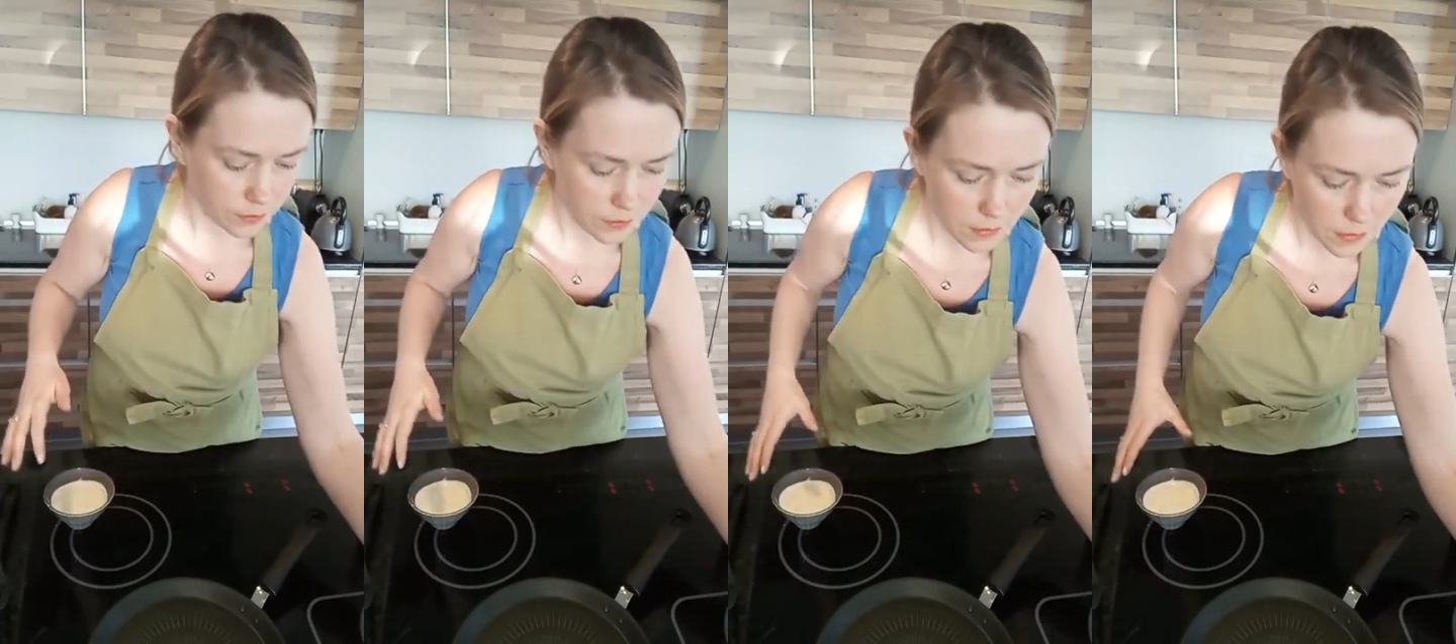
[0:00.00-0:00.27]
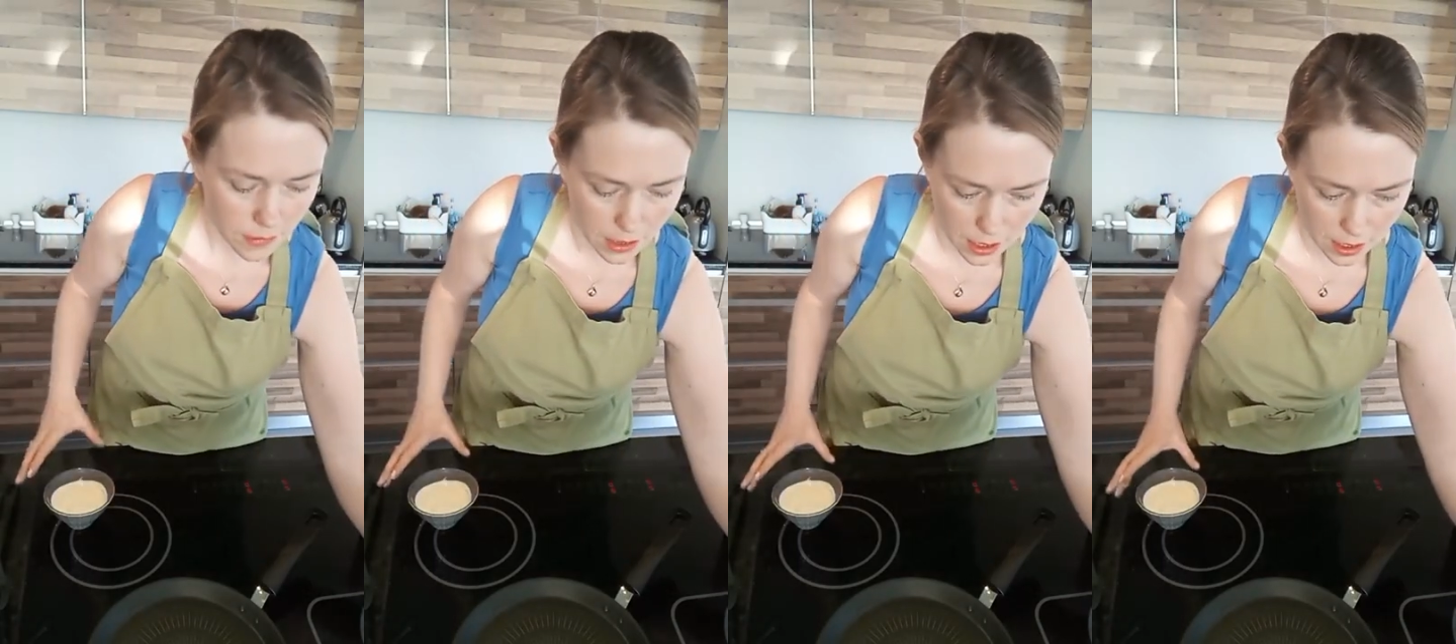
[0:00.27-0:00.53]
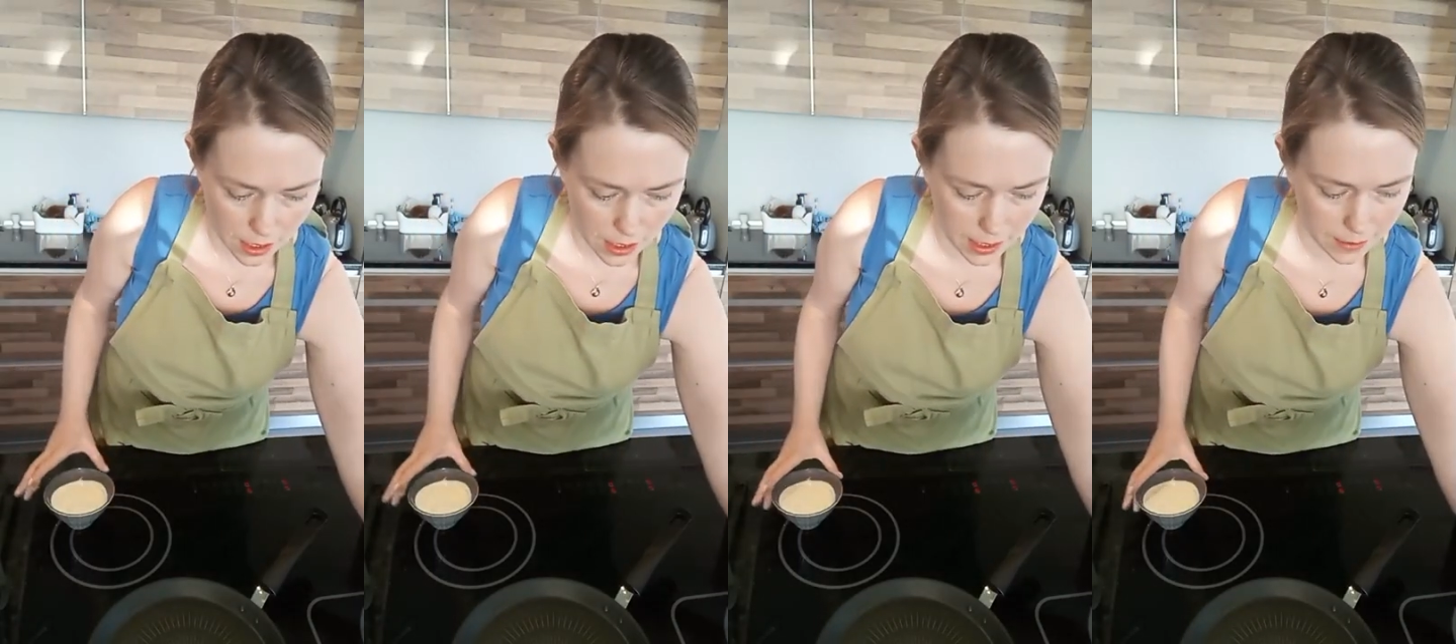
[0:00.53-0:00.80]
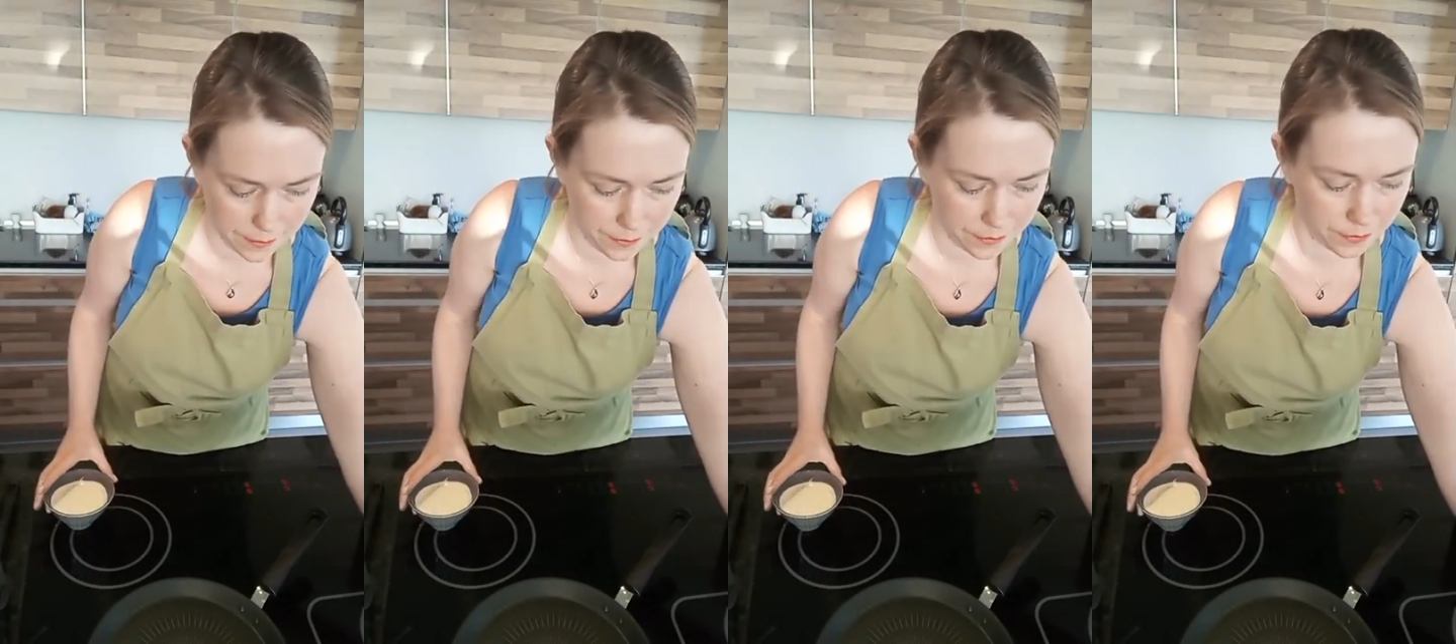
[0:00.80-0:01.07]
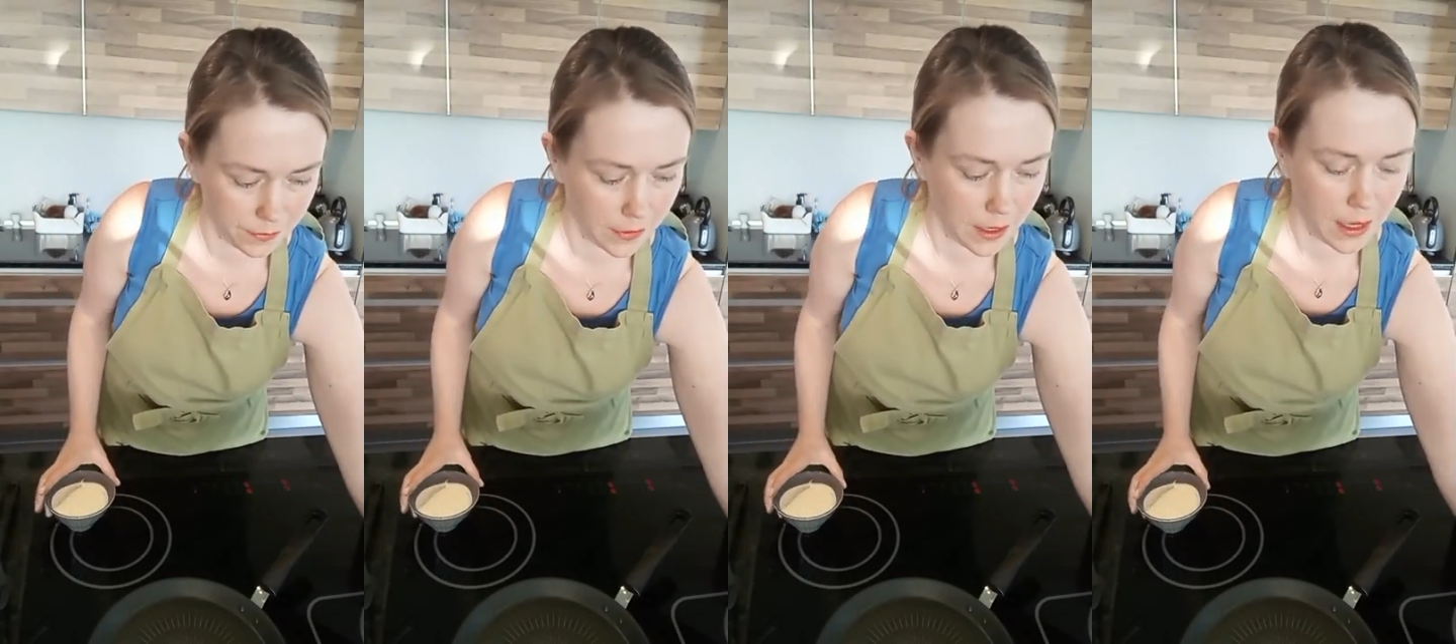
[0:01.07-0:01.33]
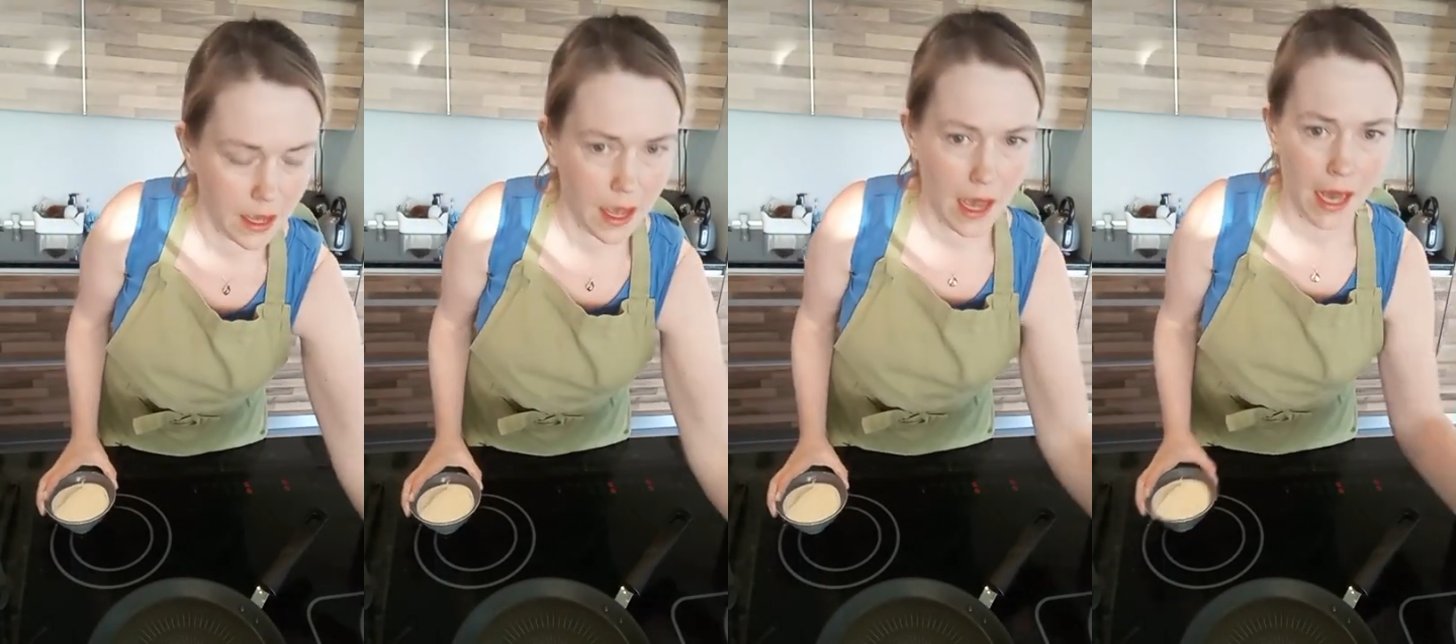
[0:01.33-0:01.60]
Um,
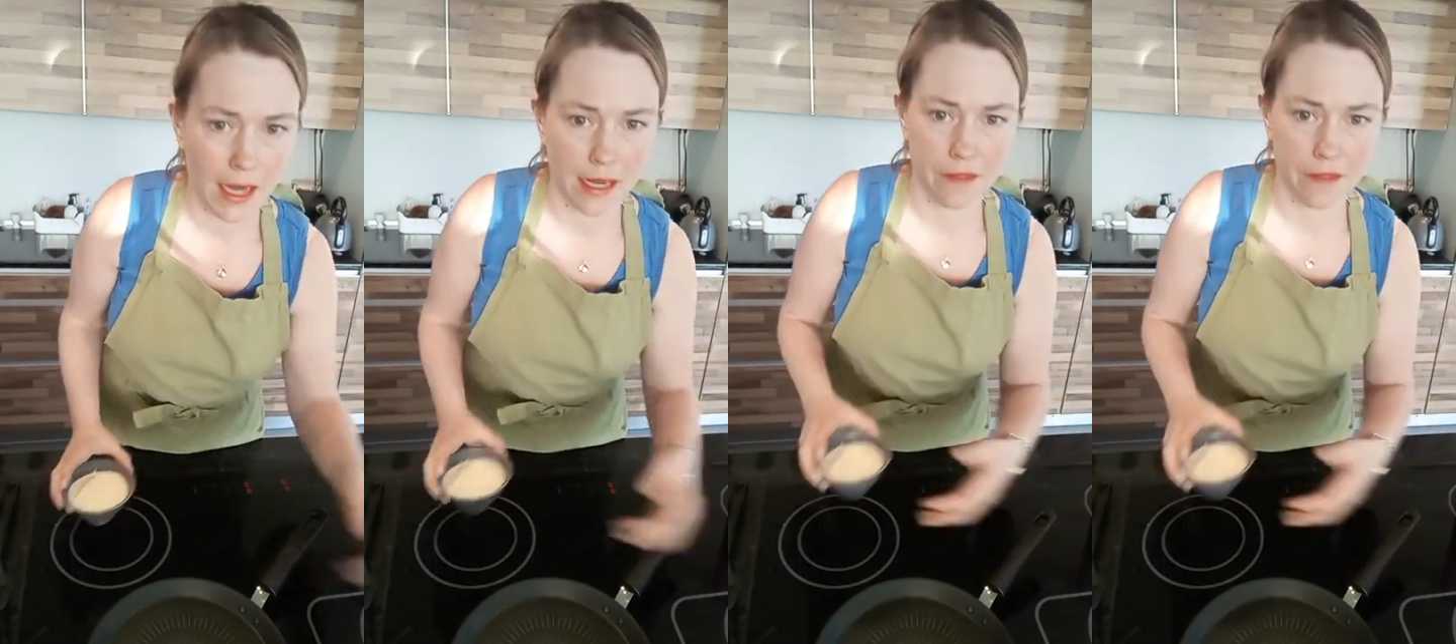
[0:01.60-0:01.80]
and